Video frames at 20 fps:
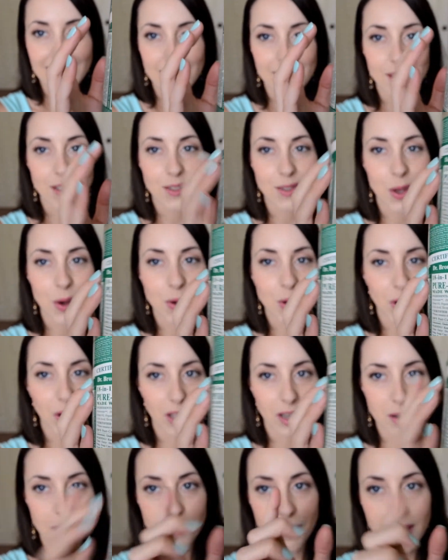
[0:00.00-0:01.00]
So
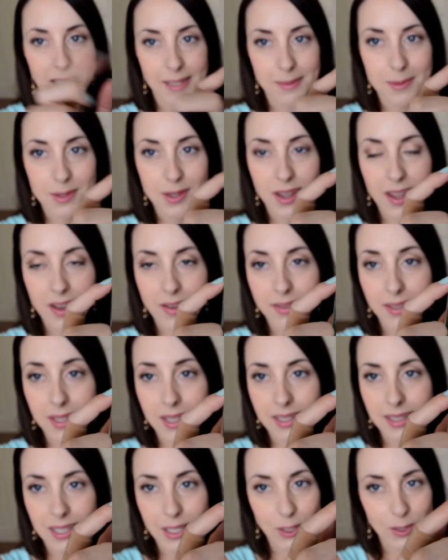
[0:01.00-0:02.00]
good. My husband loves
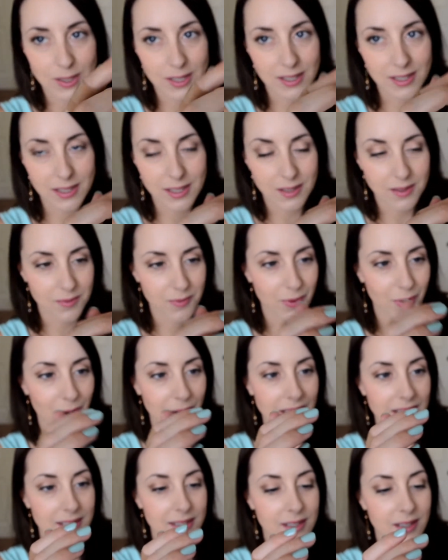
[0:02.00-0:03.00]
this. He uses this for
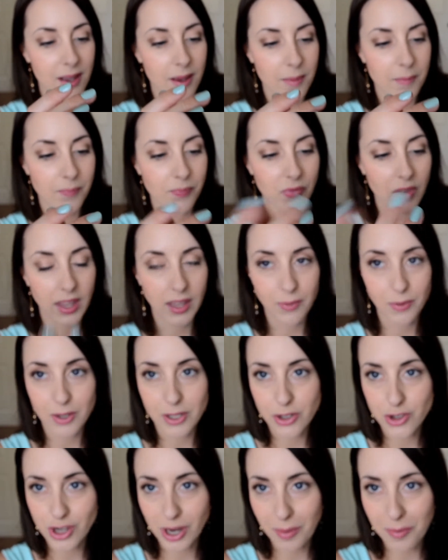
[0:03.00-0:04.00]
his for
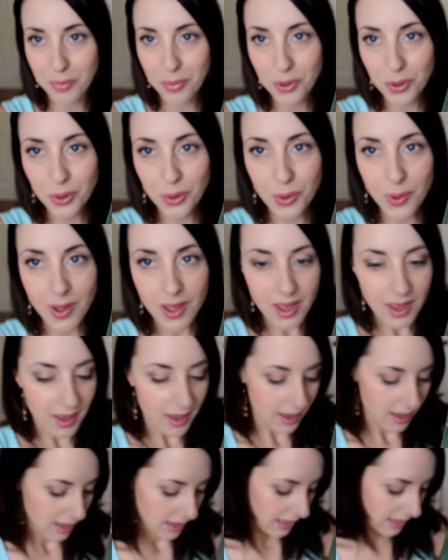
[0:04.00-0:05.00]
his shampoo,
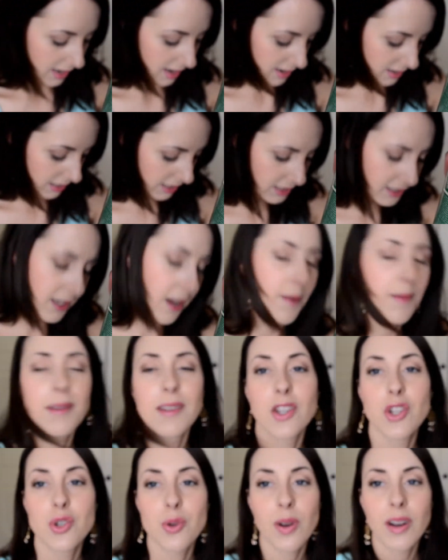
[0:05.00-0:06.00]
and he's got
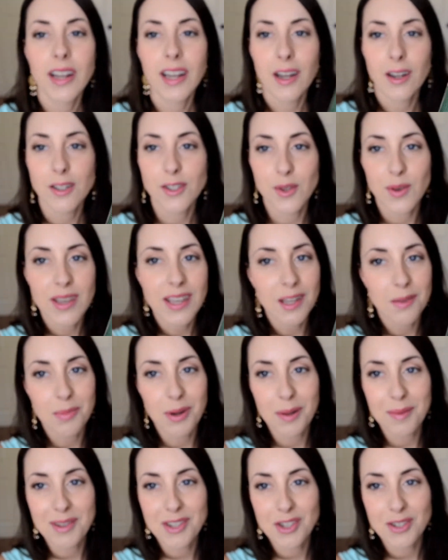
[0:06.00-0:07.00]
really short hair, so he can
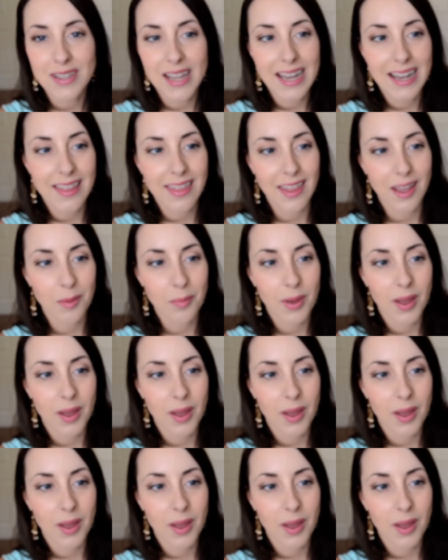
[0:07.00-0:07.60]
pretty much use anything.